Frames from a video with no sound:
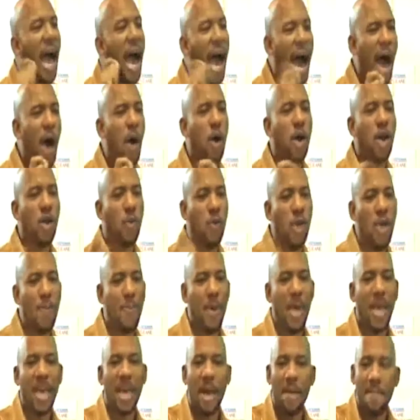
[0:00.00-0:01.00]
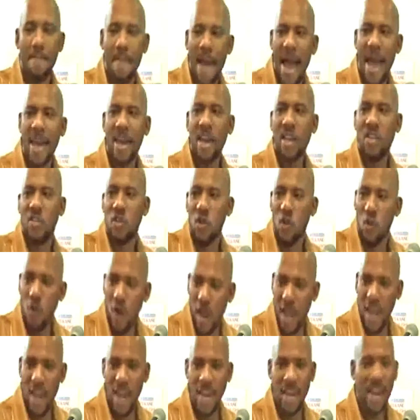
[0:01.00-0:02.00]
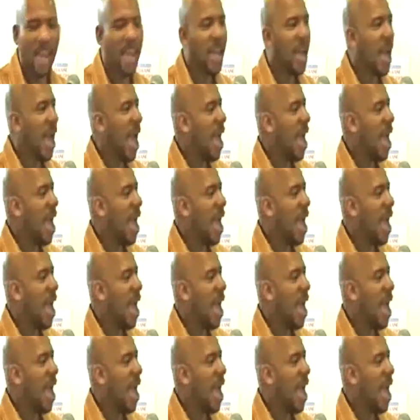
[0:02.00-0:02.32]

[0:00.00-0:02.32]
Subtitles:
How could we be commanded to read